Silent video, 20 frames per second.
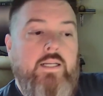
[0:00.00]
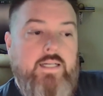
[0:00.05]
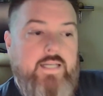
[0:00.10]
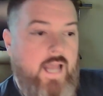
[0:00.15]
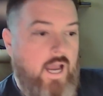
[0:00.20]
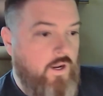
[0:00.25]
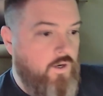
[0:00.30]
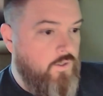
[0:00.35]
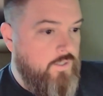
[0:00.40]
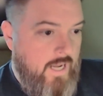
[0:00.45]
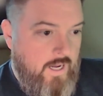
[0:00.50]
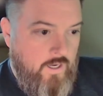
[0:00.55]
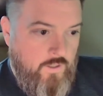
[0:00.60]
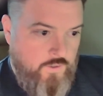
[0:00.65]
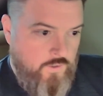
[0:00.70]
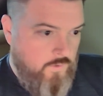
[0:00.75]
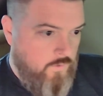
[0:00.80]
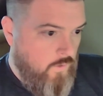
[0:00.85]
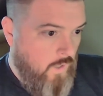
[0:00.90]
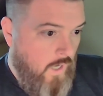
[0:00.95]
Now you're down
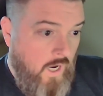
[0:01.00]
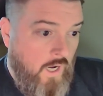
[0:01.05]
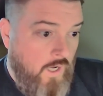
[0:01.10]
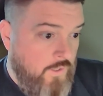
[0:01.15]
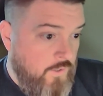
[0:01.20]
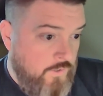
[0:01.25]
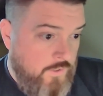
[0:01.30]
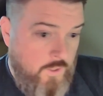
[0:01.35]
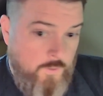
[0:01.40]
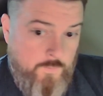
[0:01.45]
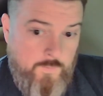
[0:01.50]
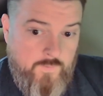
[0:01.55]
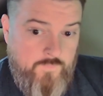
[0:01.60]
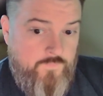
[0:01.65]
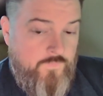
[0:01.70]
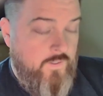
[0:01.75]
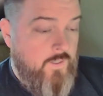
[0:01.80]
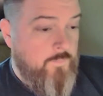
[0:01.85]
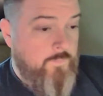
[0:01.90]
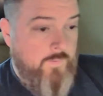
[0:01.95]
to 100 cubic
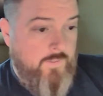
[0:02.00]
feet